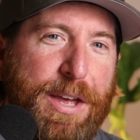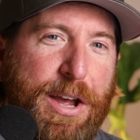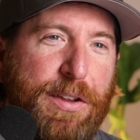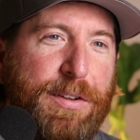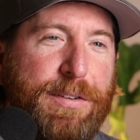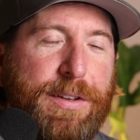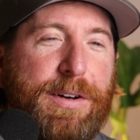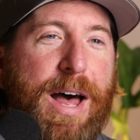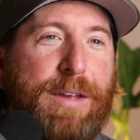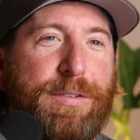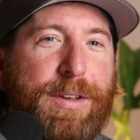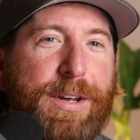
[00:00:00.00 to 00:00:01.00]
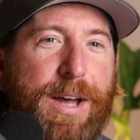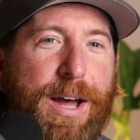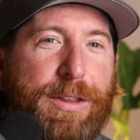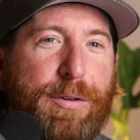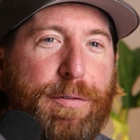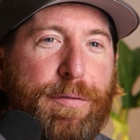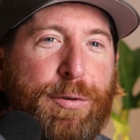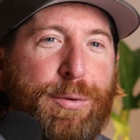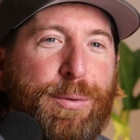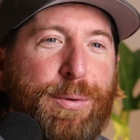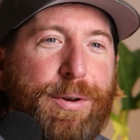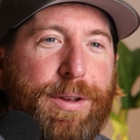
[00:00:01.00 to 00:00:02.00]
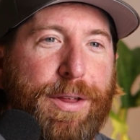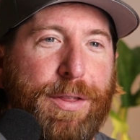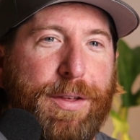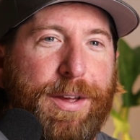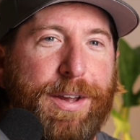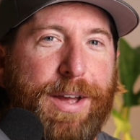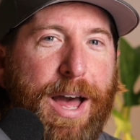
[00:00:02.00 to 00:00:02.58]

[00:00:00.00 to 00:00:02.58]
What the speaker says: the last thing on the food thing,